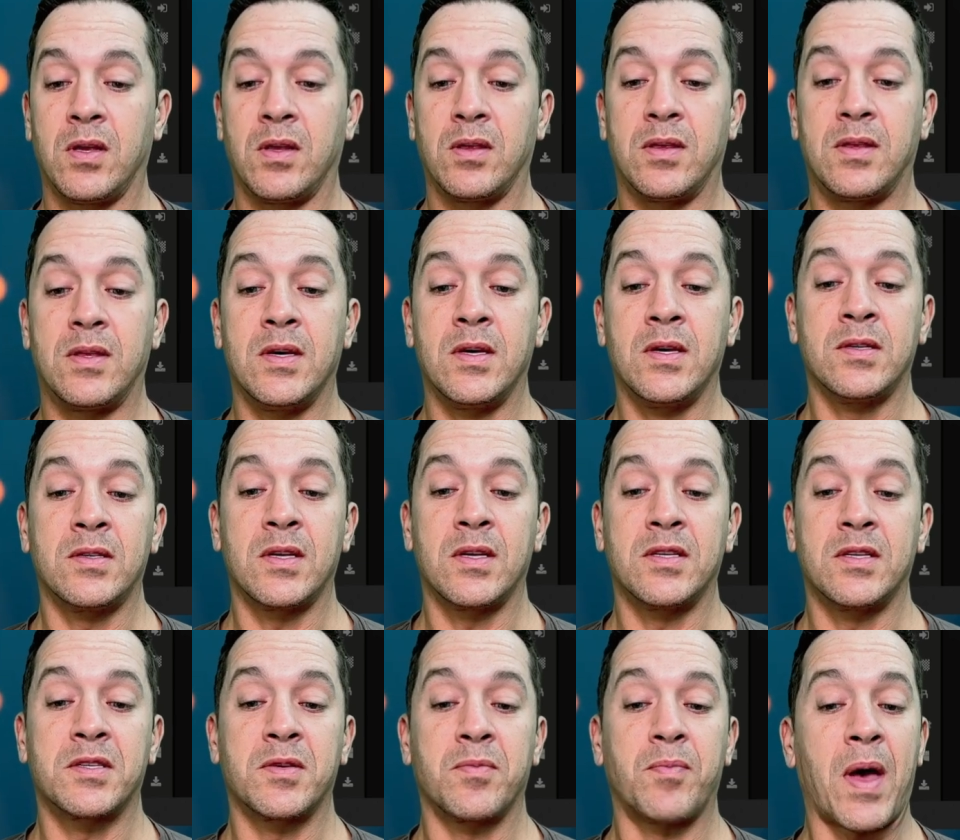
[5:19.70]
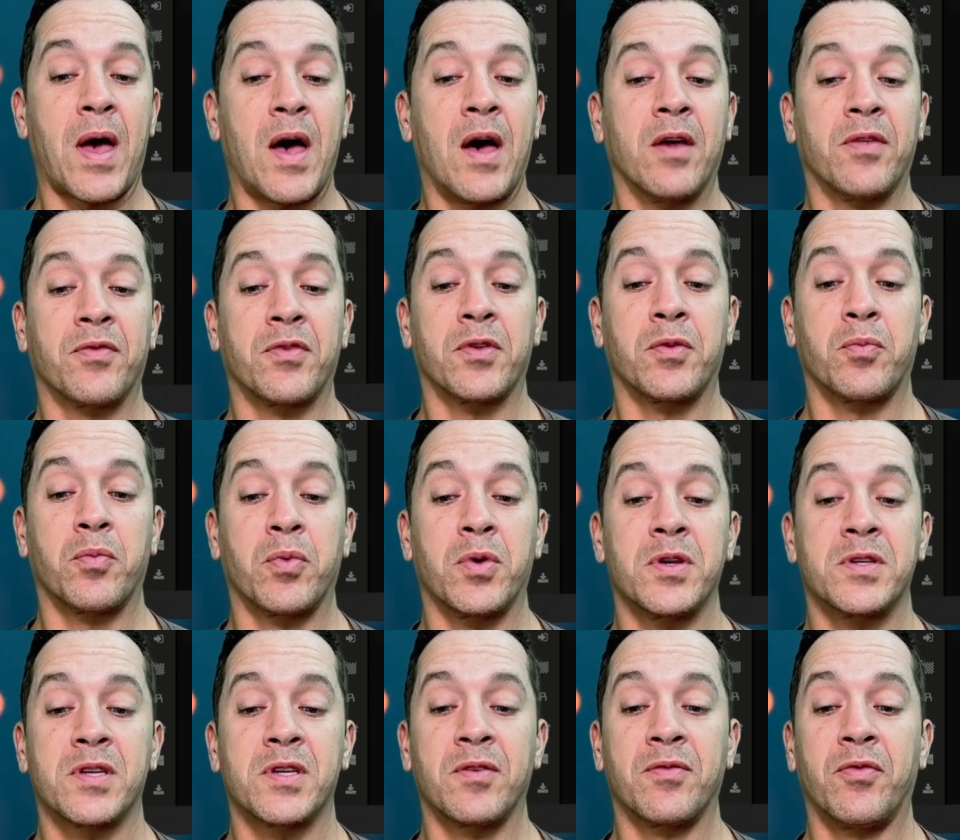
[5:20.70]
this is the path for the
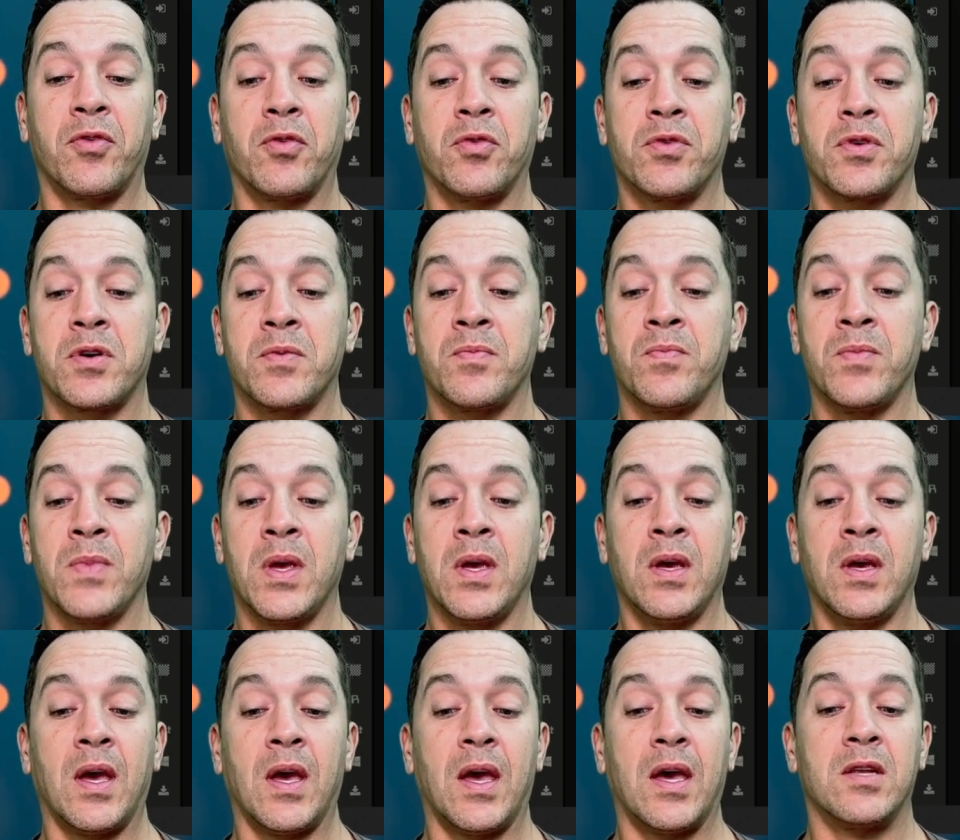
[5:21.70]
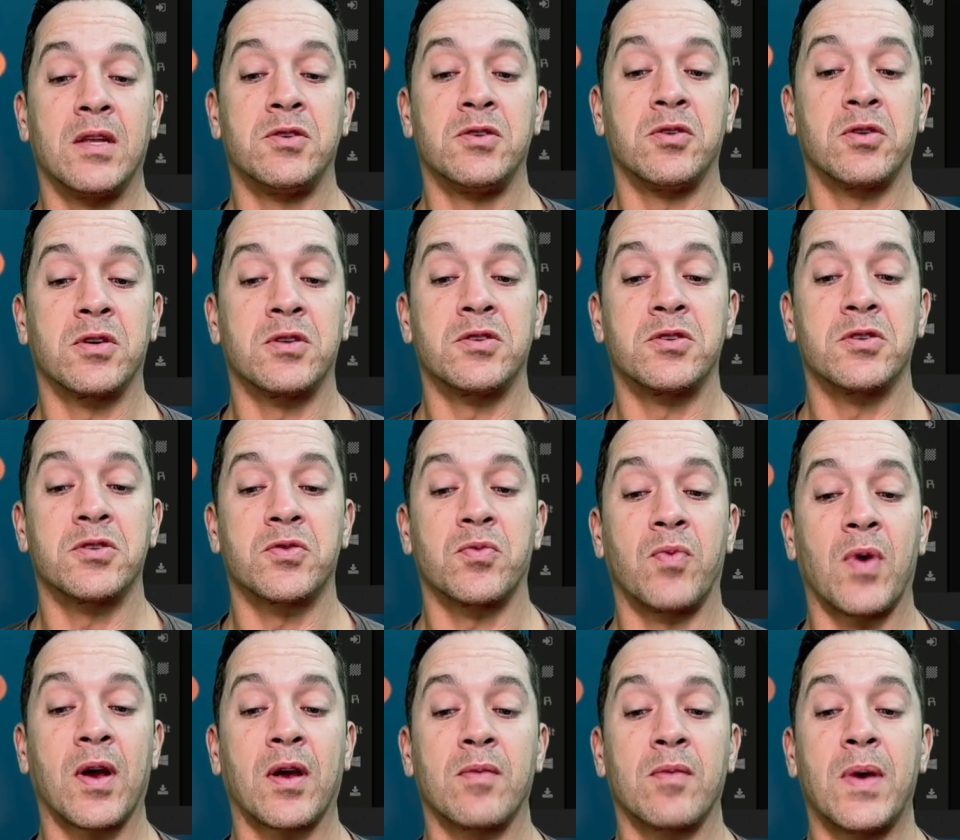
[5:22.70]
preset folder and you can choose
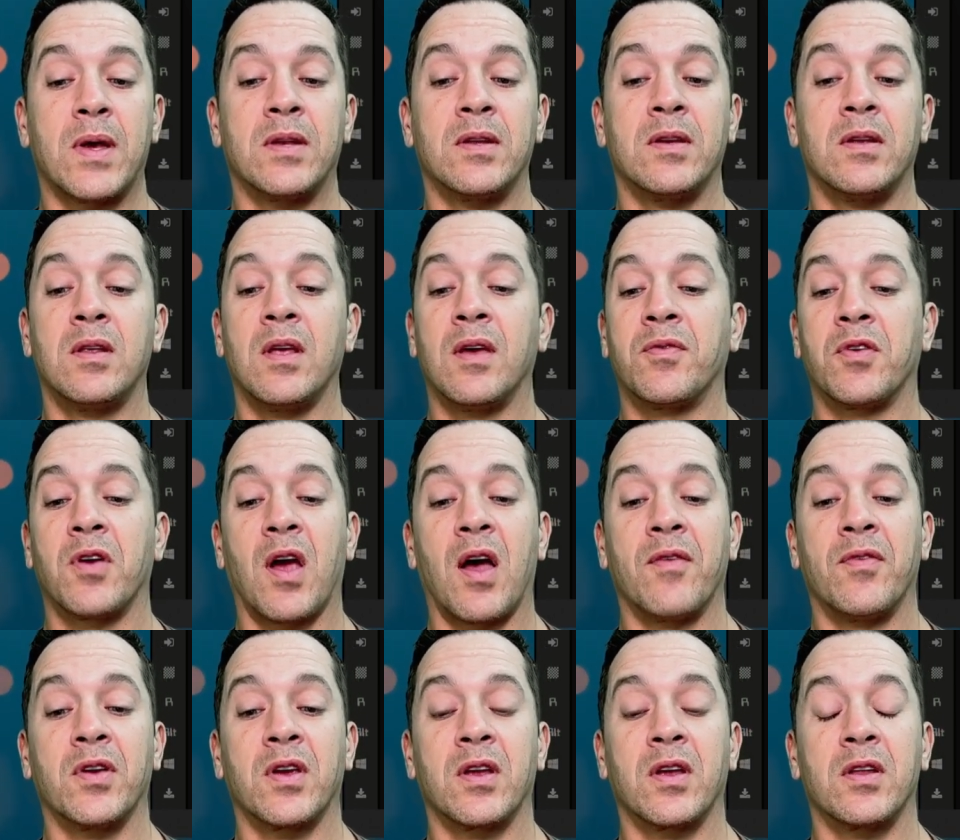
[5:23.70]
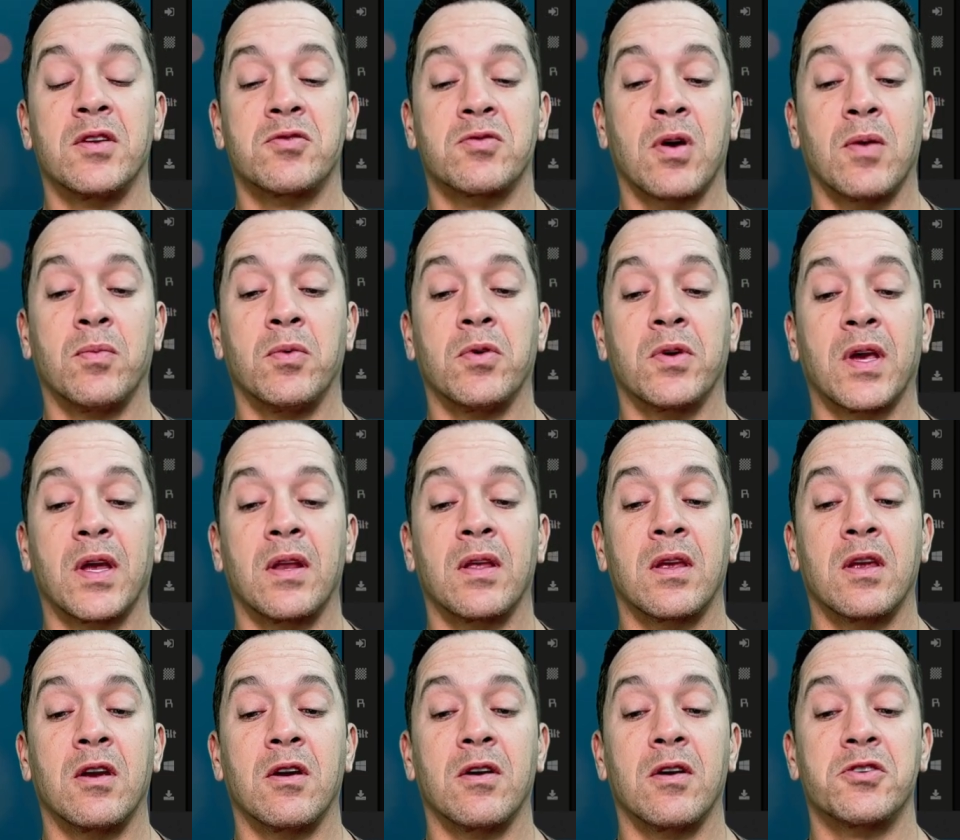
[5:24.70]
recommended if you're having any trouble getting
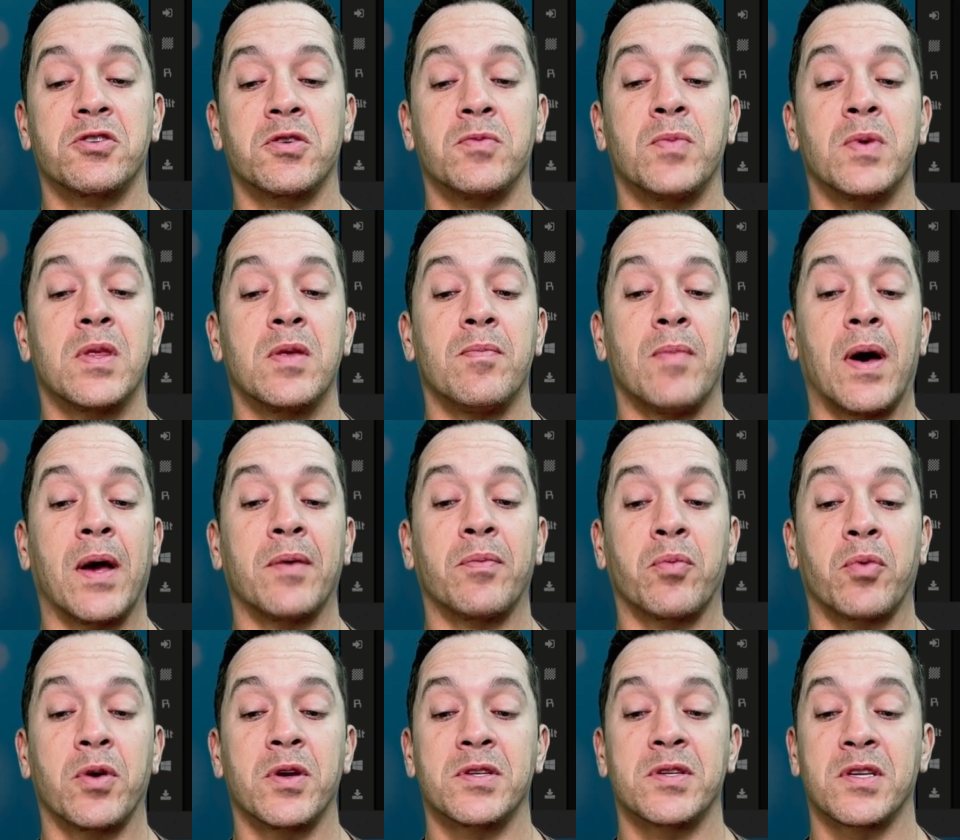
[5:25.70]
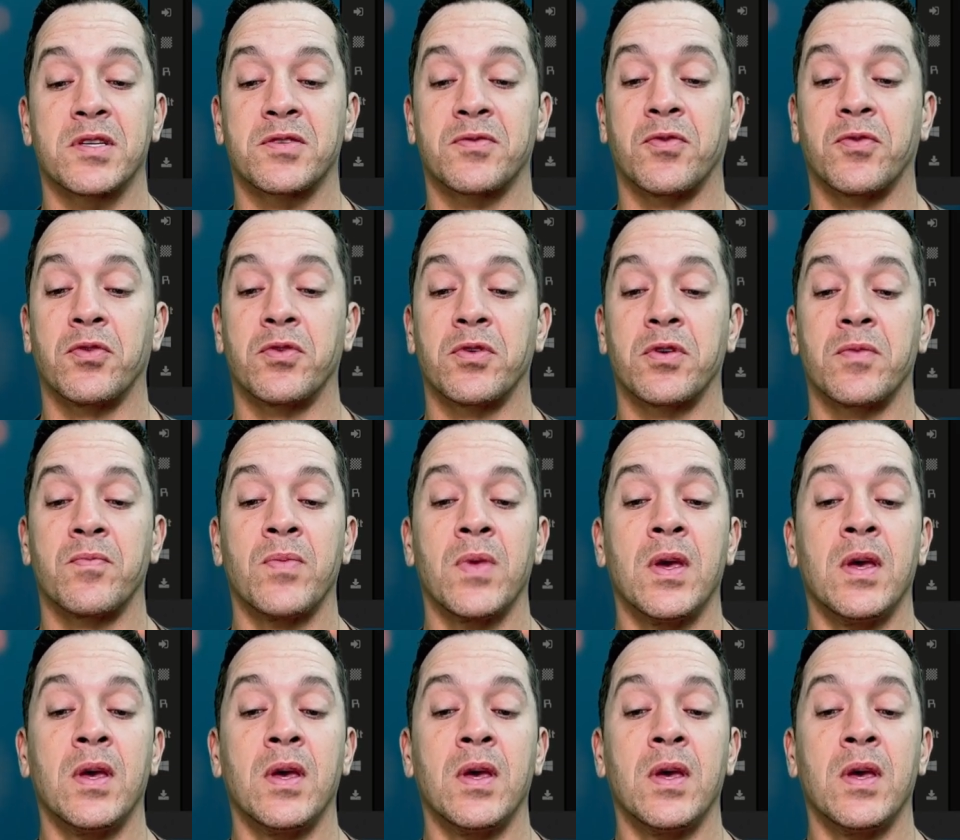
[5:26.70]
here. It should be the My Presets folder.